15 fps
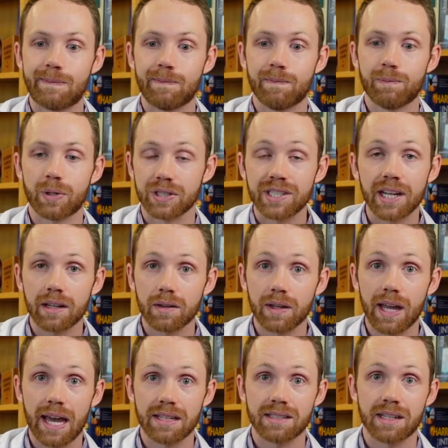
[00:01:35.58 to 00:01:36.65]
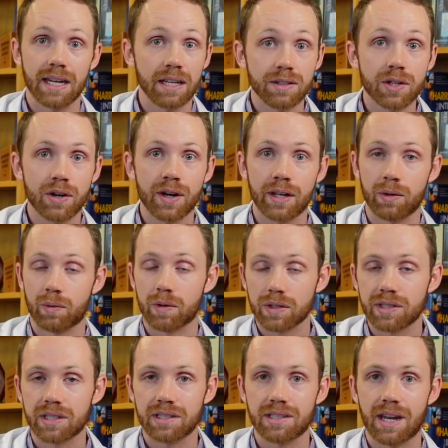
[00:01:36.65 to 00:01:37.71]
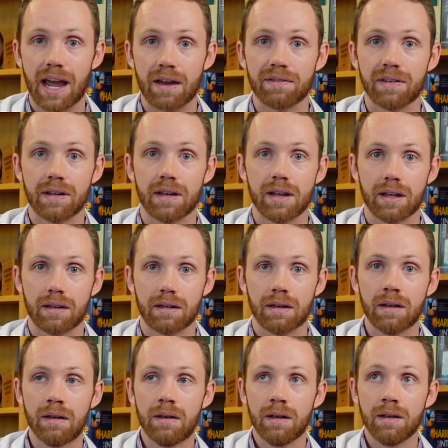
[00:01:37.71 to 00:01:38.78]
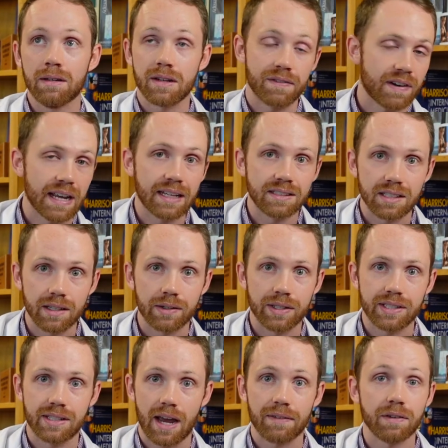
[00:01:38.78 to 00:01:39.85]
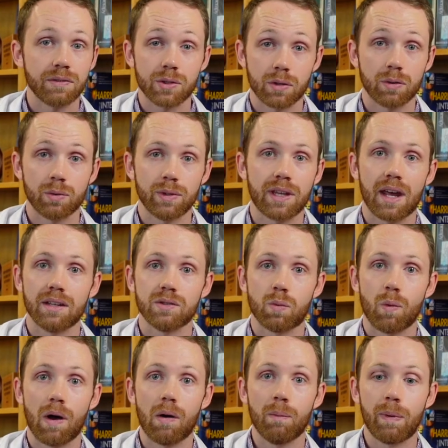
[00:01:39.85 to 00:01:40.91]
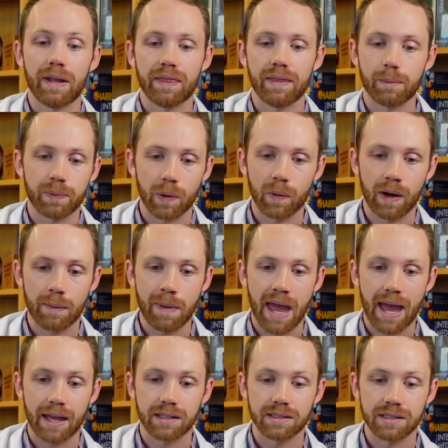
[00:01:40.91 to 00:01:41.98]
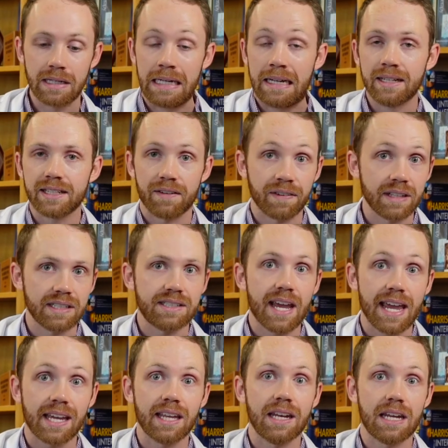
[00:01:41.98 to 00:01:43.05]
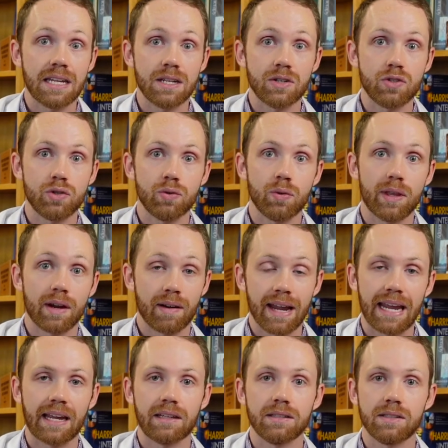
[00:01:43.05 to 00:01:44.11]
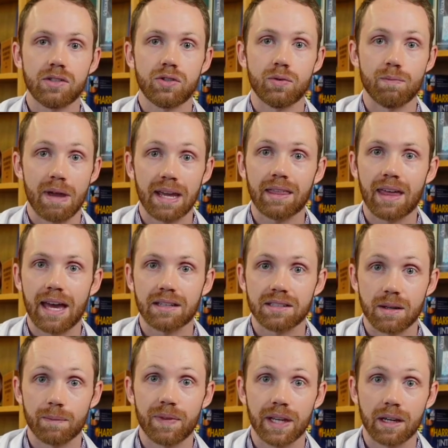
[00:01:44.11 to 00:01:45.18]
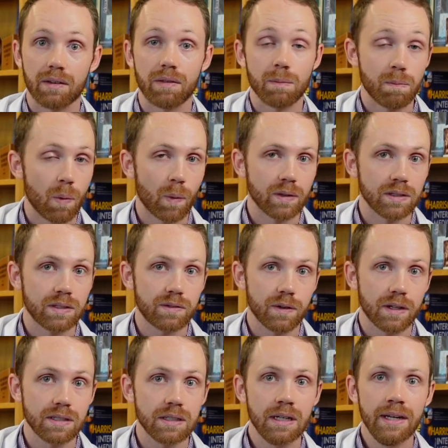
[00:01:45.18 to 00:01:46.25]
particularly as an intern. I know nursing staff and different ancillary staff have struggled with that as well, but the program has definitely taken into their hands to make that something of importance for us.